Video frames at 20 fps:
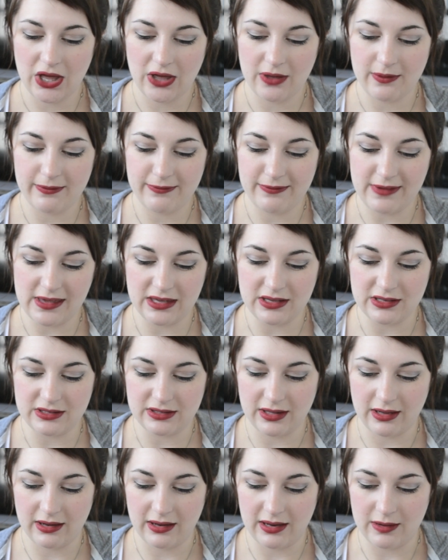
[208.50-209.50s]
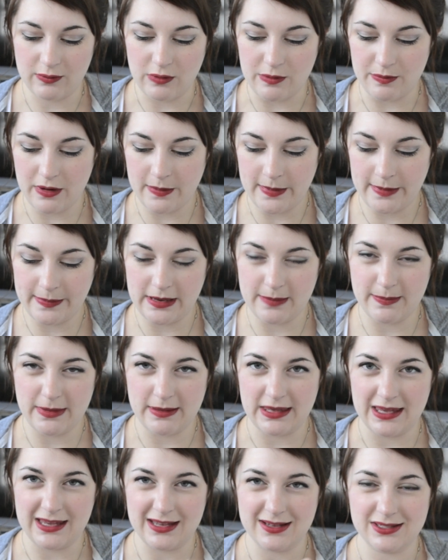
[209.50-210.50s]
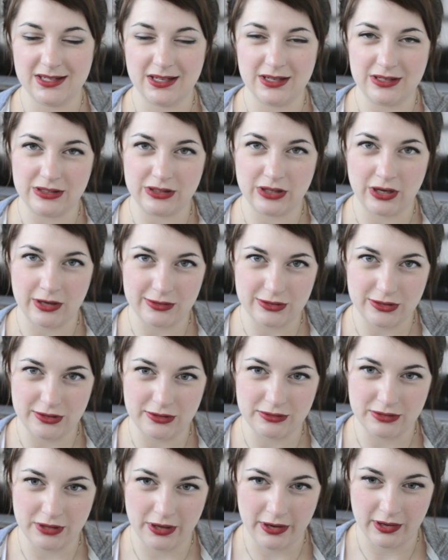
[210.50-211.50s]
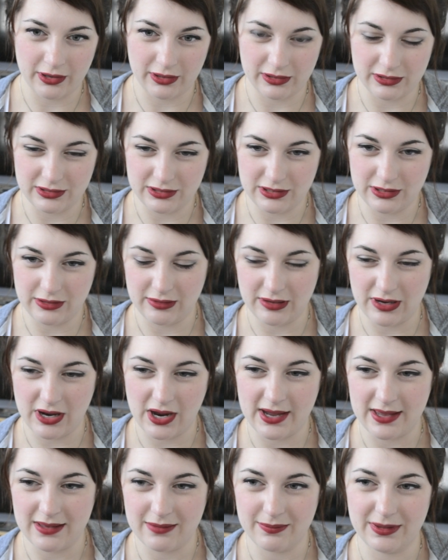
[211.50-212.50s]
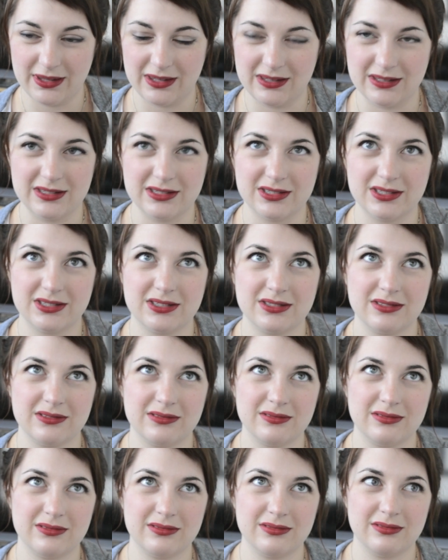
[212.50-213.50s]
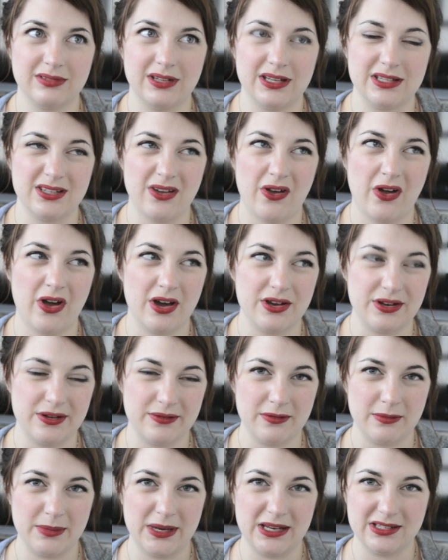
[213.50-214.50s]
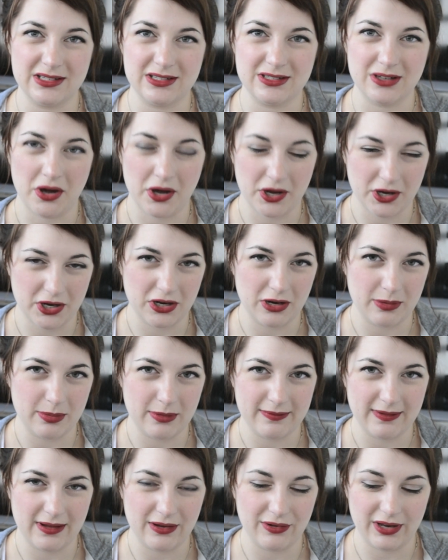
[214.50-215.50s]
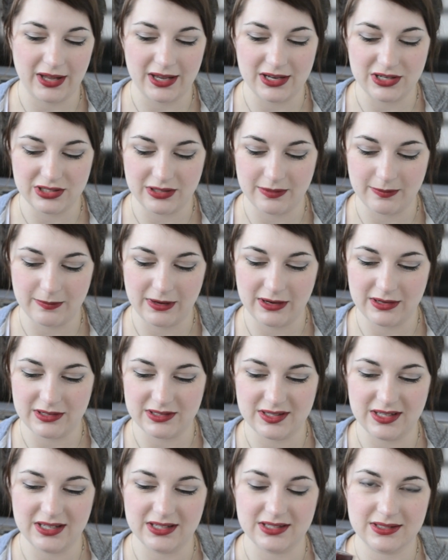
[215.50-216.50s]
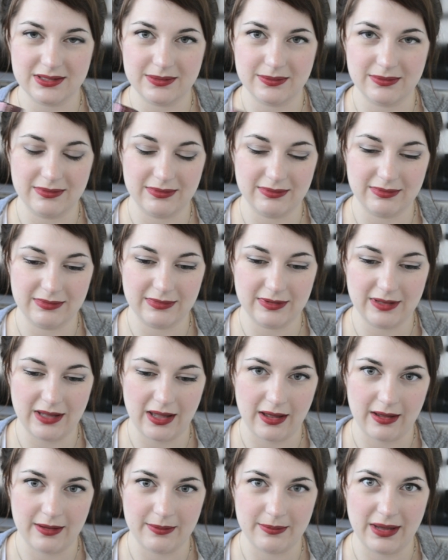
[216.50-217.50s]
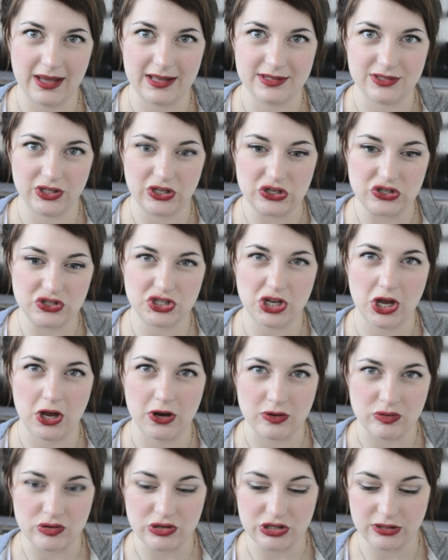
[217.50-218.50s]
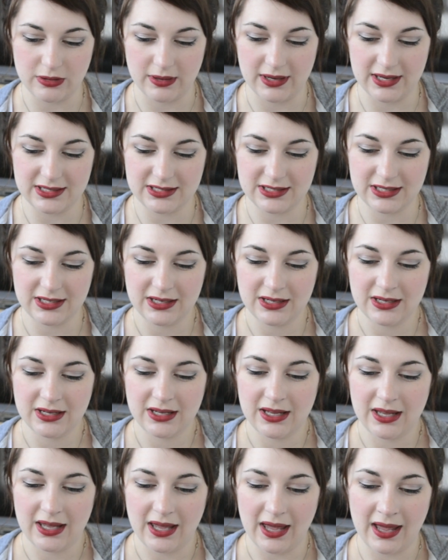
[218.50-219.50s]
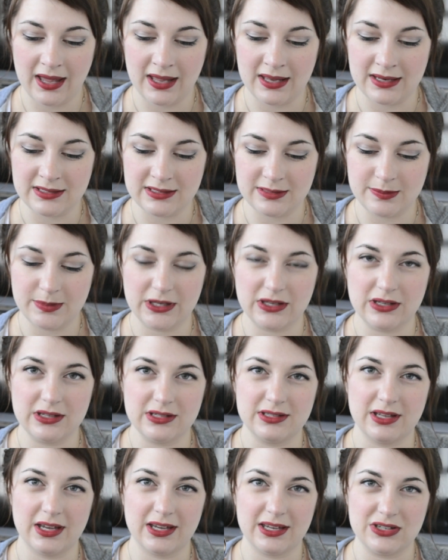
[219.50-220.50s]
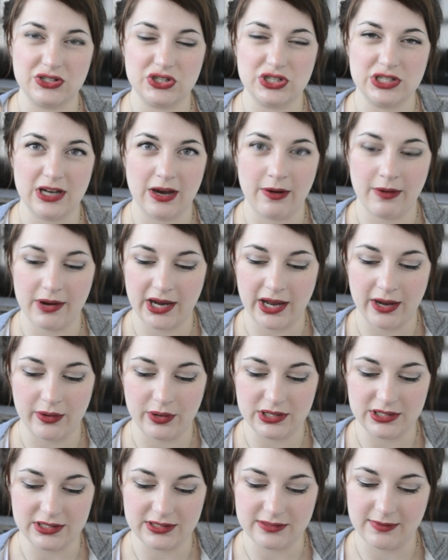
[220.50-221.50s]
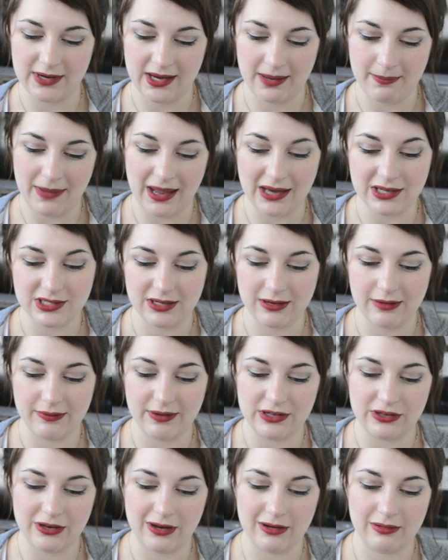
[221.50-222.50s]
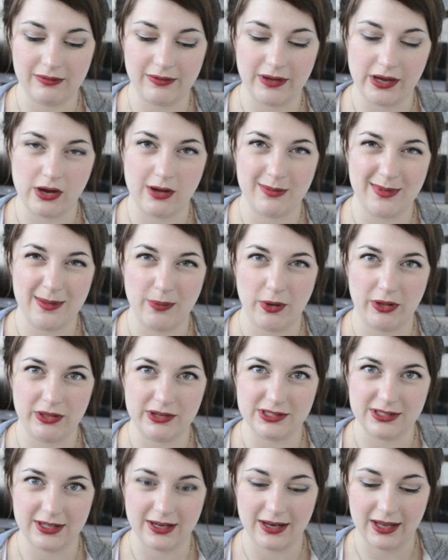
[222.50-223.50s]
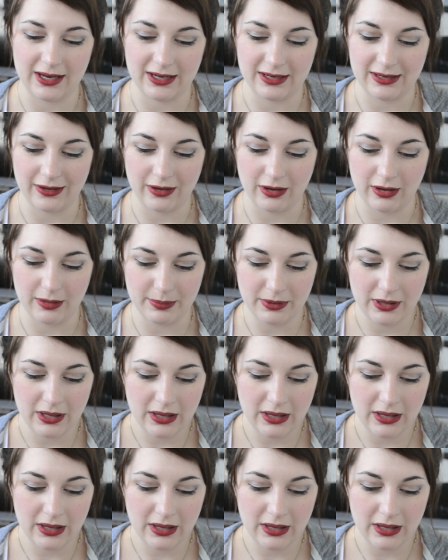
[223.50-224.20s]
figured that it would probably be easier to go too dark than too light because it's harder for me to darken up a foundation, whereas this has a good tone to it. And because I can sheer it out, it doesn't really matter if I can't be bothered to lighten it up.